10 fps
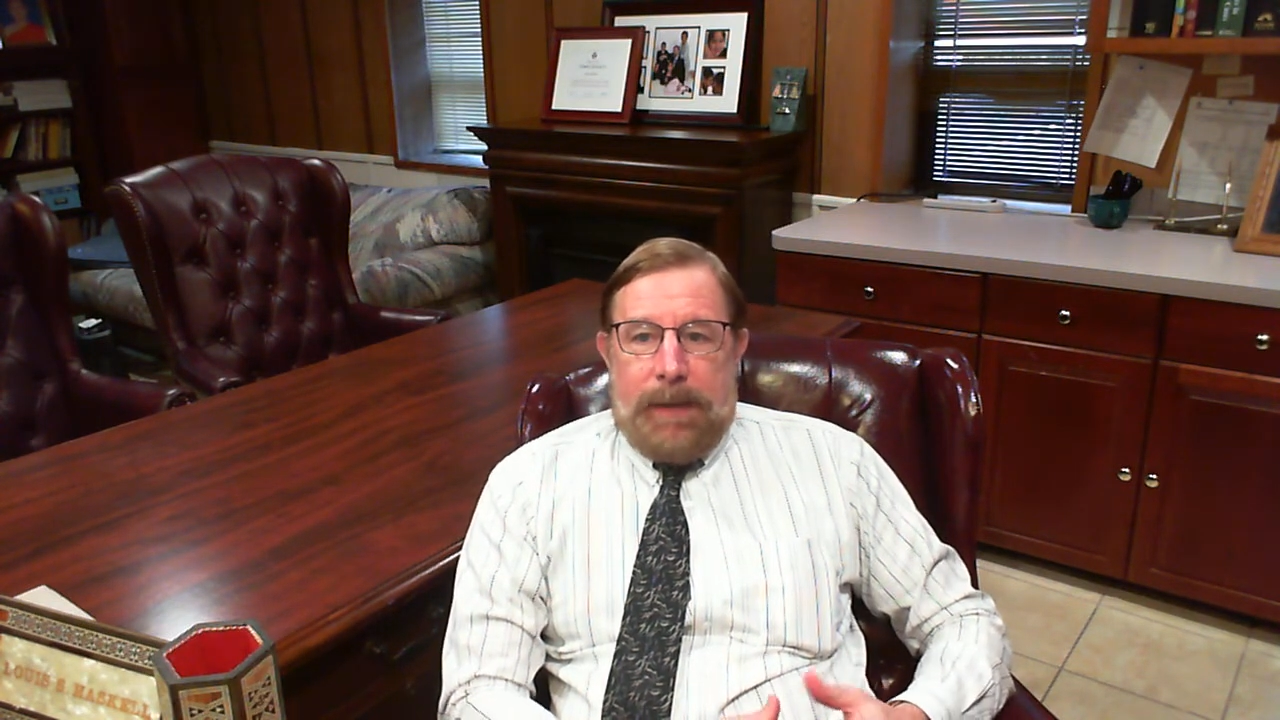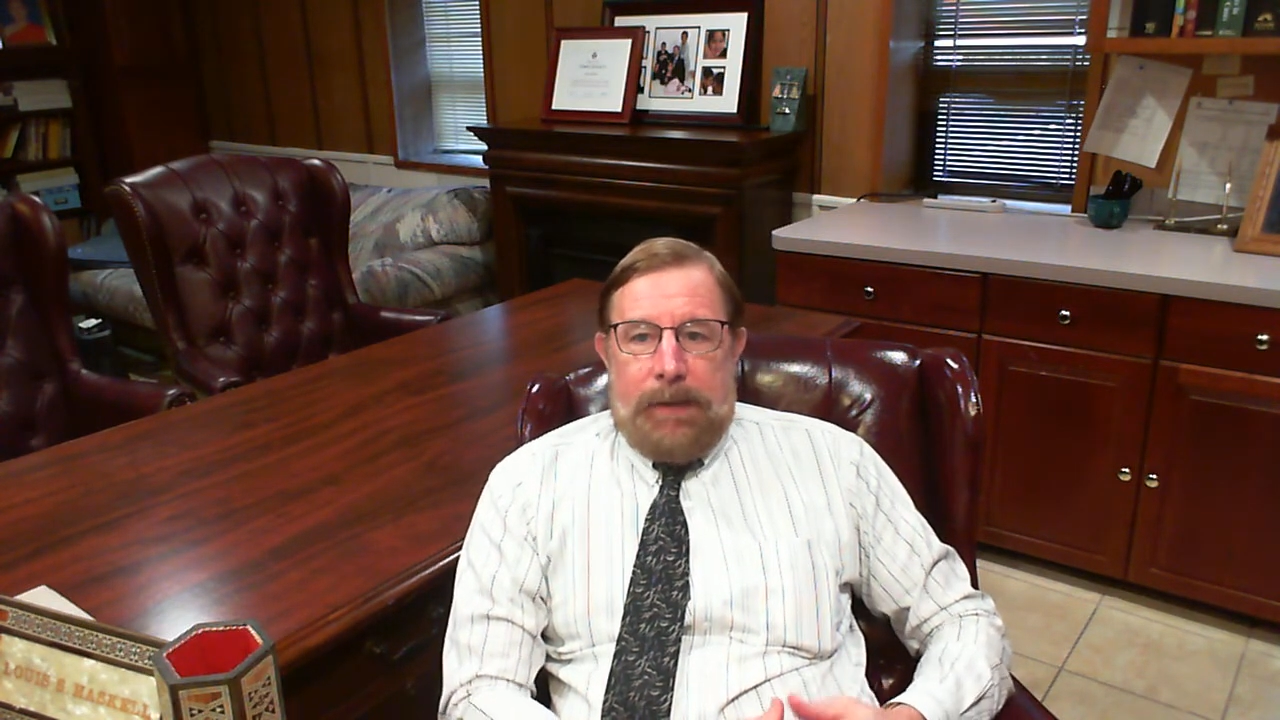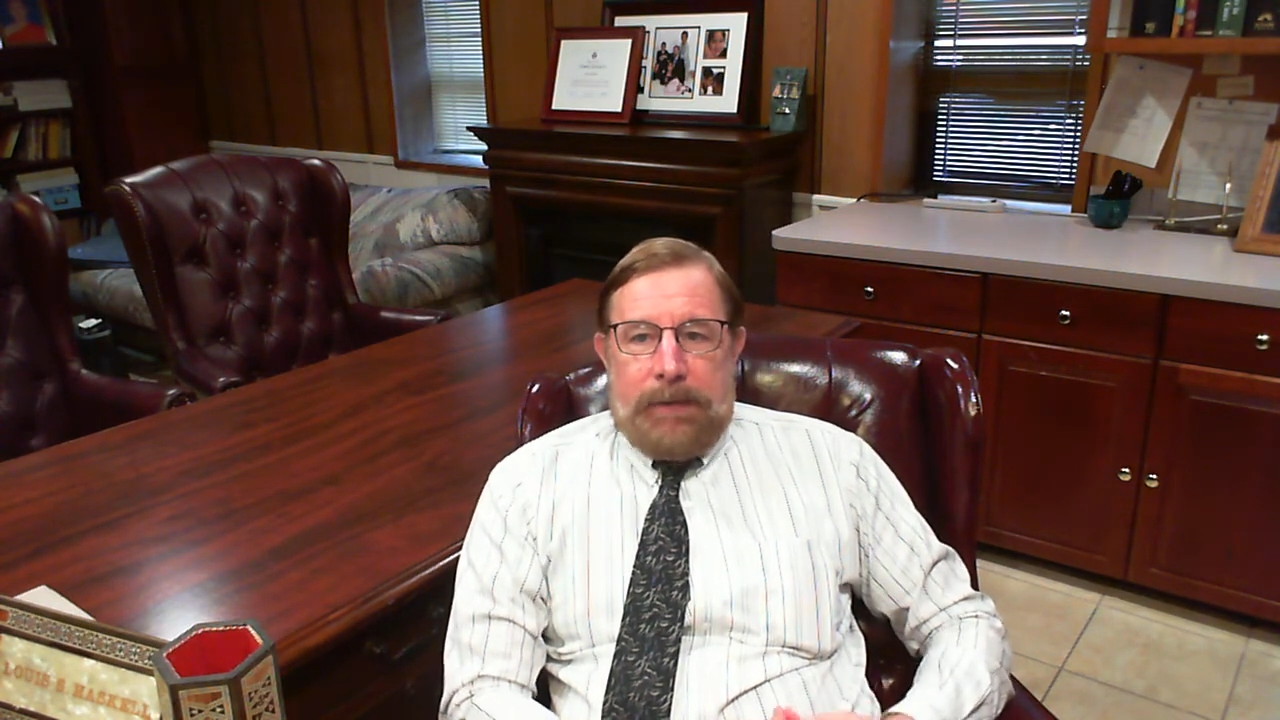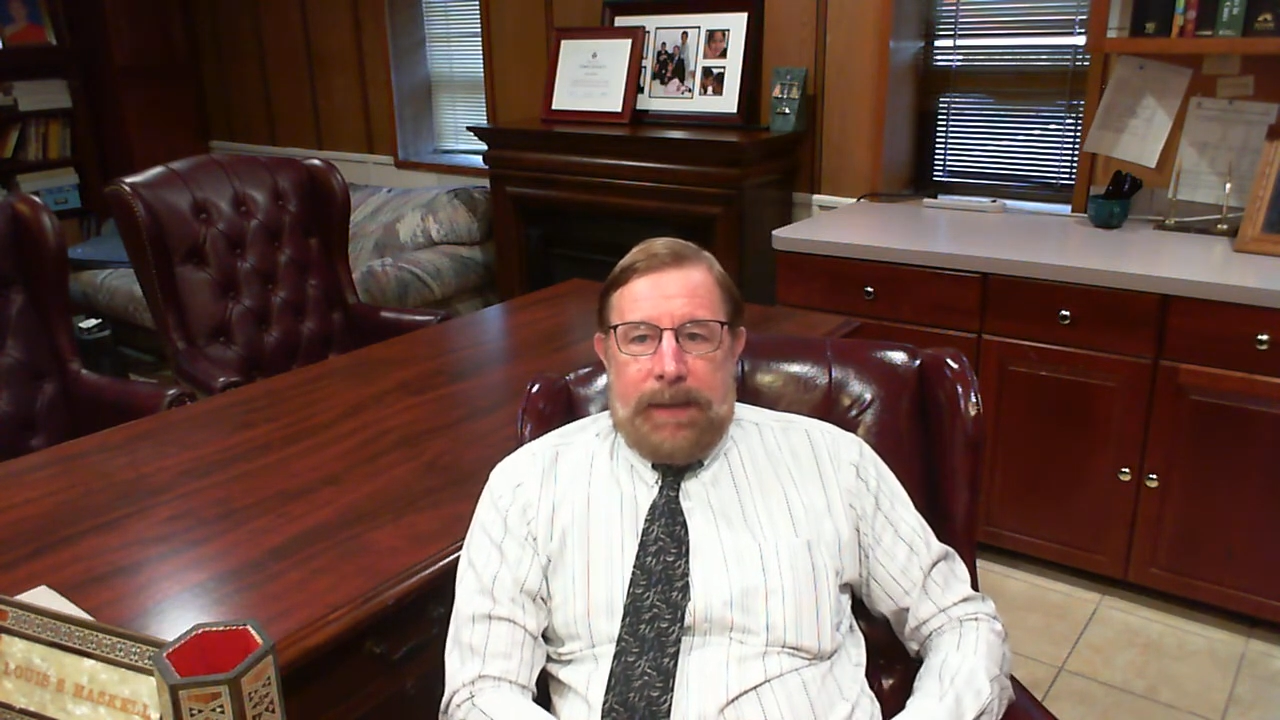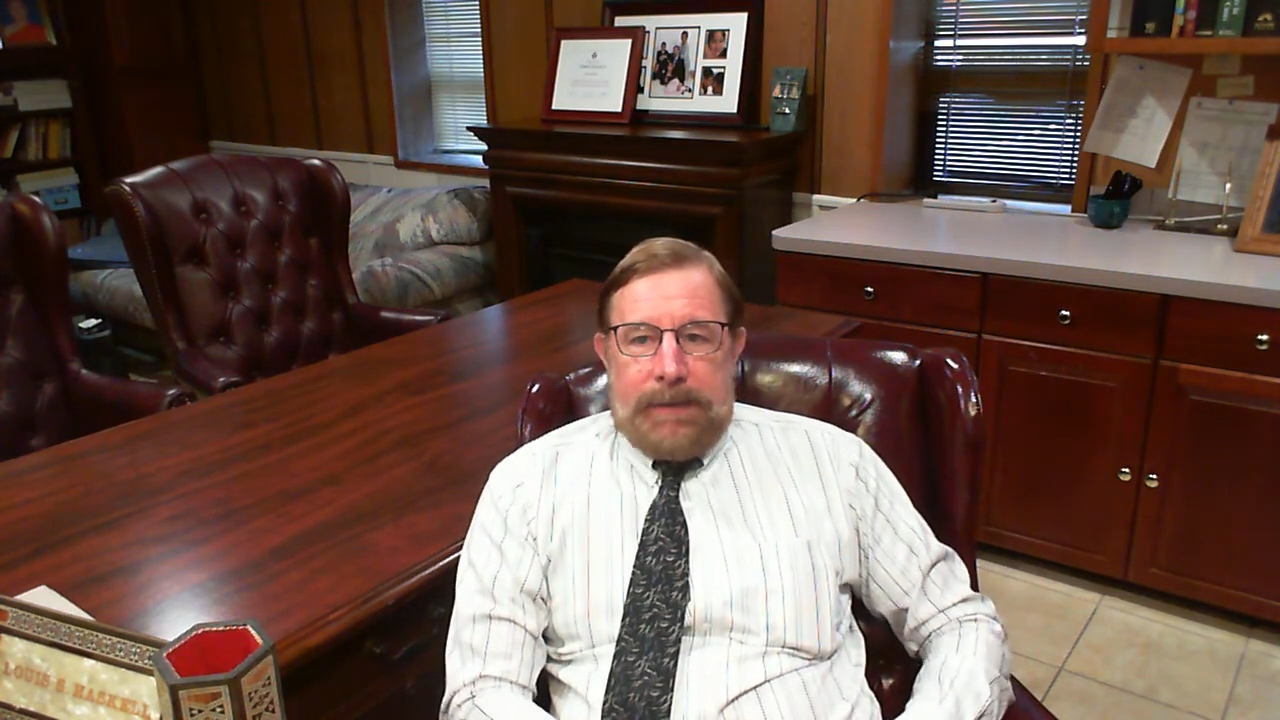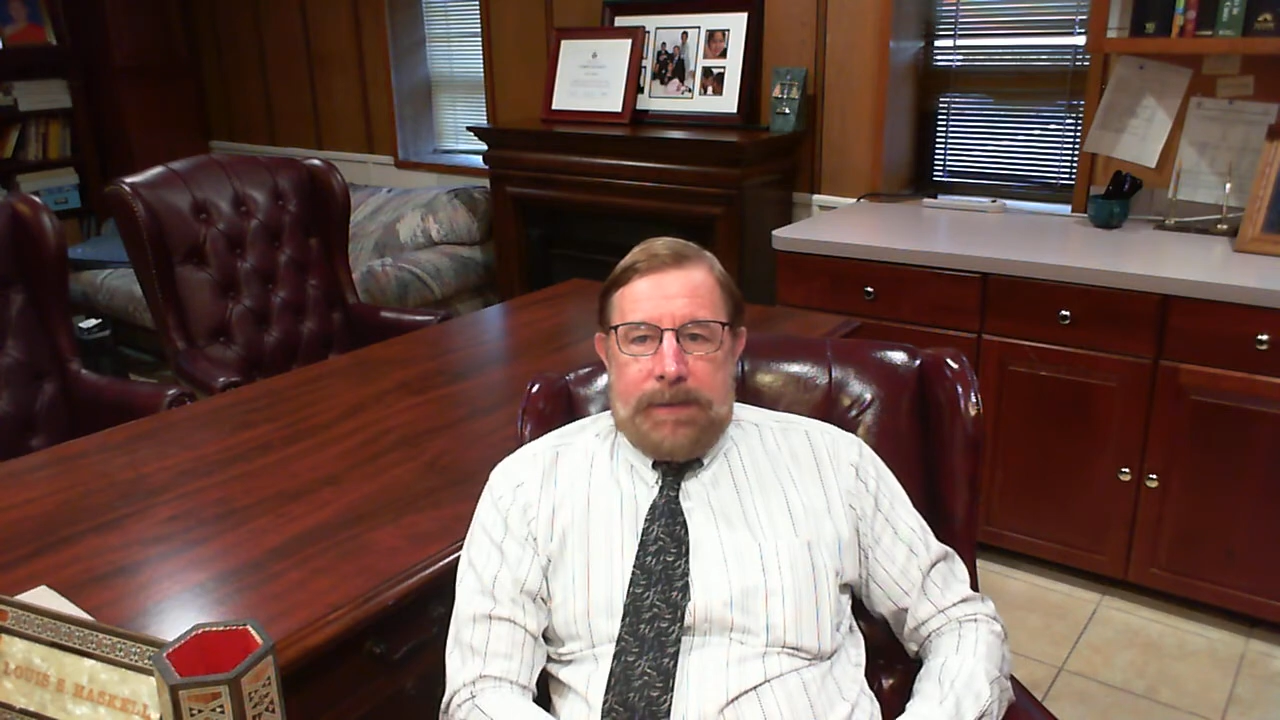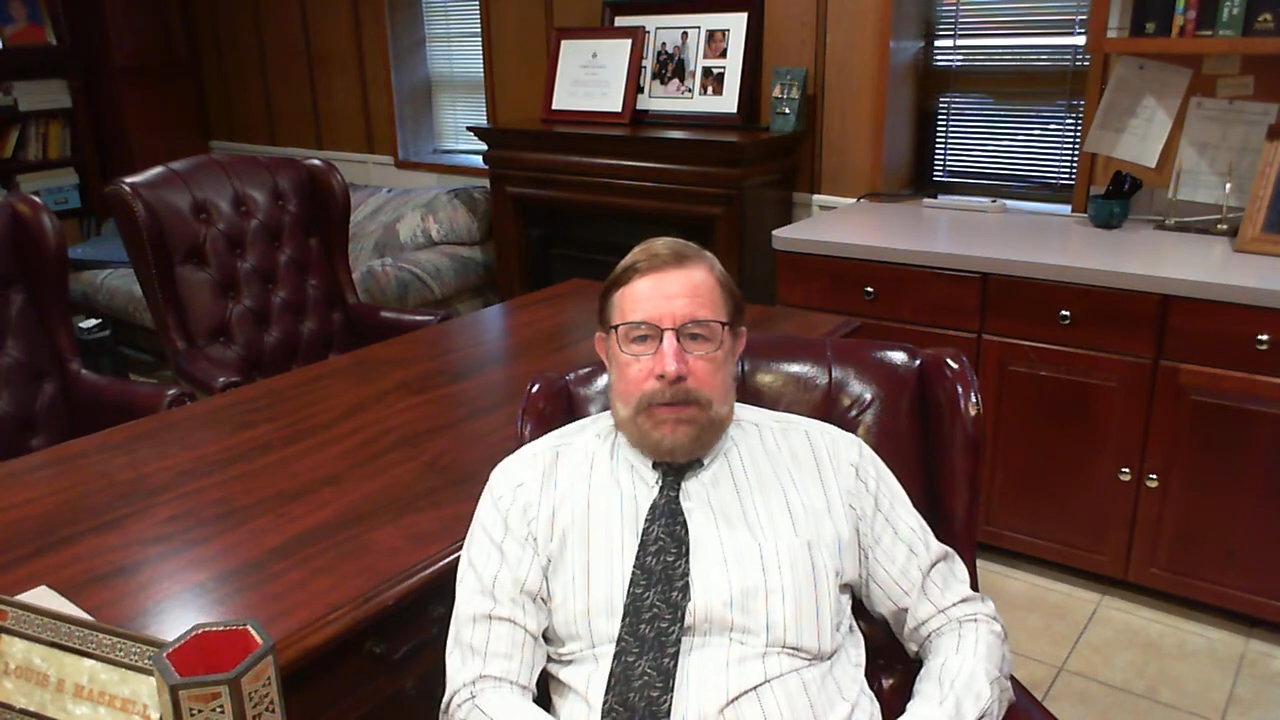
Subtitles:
Okay, it's a